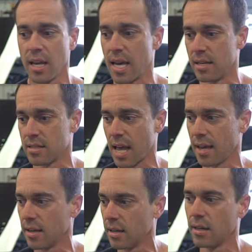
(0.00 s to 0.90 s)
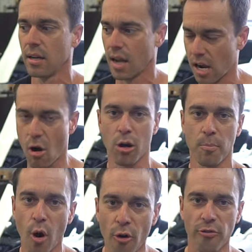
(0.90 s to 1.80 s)
It is a, I call it,
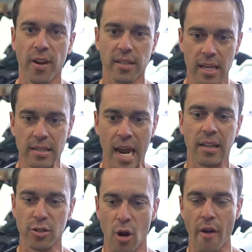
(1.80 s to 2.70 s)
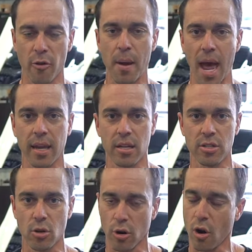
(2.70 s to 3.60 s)
perfect daily driver
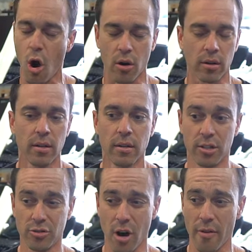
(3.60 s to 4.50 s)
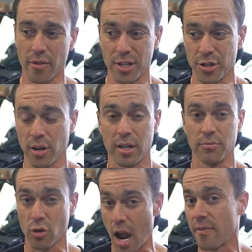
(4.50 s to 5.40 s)
package, or a car, a driver that you're going
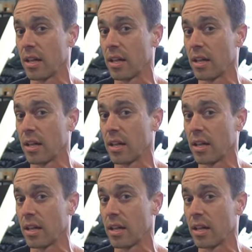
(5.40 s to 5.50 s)
to drive